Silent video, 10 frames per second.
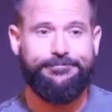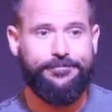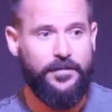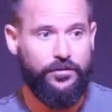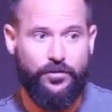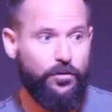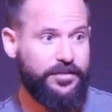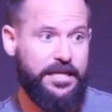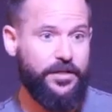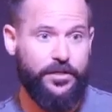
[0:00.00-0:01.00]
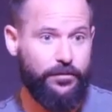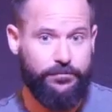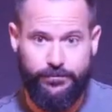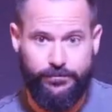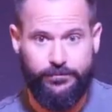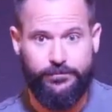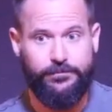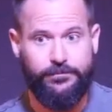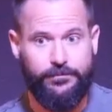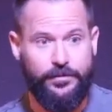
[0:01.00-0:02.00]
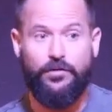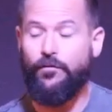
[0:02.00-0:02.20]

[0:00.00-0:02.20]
There's no saving you.